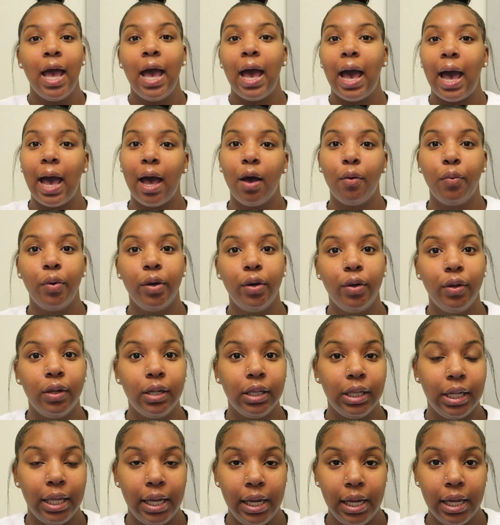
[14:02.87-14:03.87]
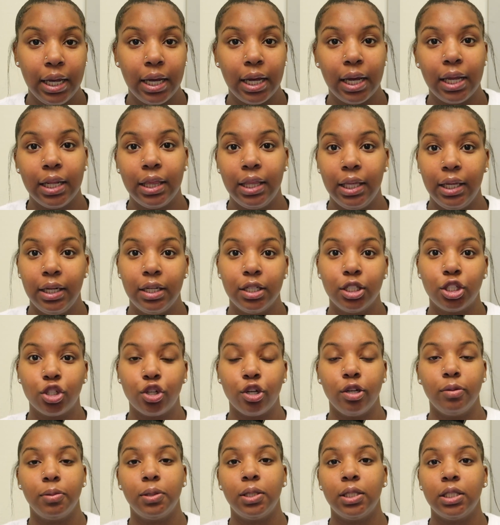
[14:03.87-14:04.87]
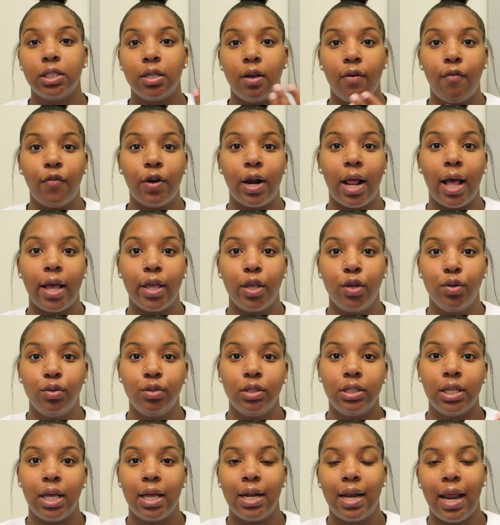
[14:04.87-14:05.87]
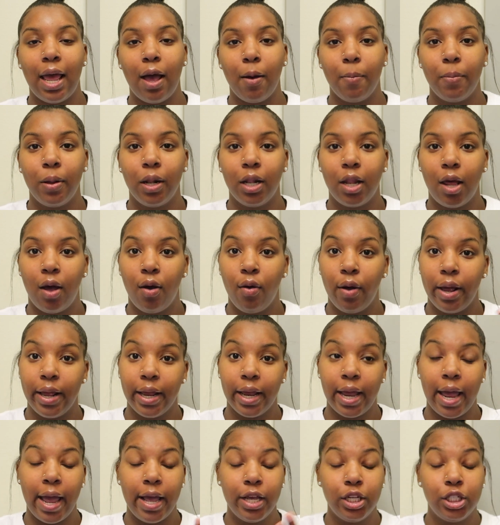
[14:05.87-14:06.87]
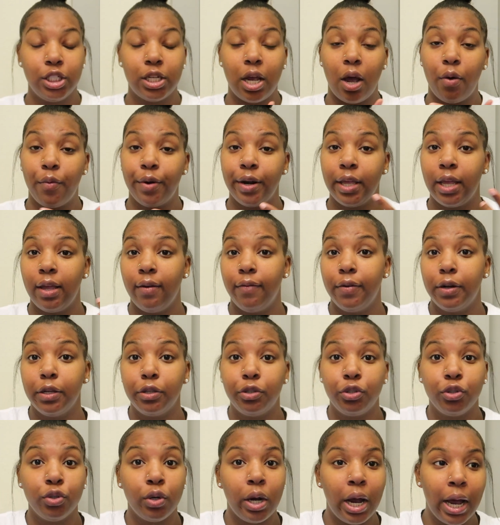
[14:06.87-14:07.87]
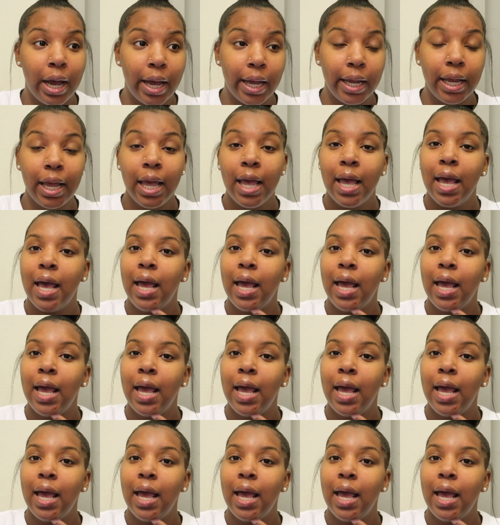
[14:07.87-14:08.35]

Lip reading: I will link the descriptions of what I use down below in case y'all want to give it a try.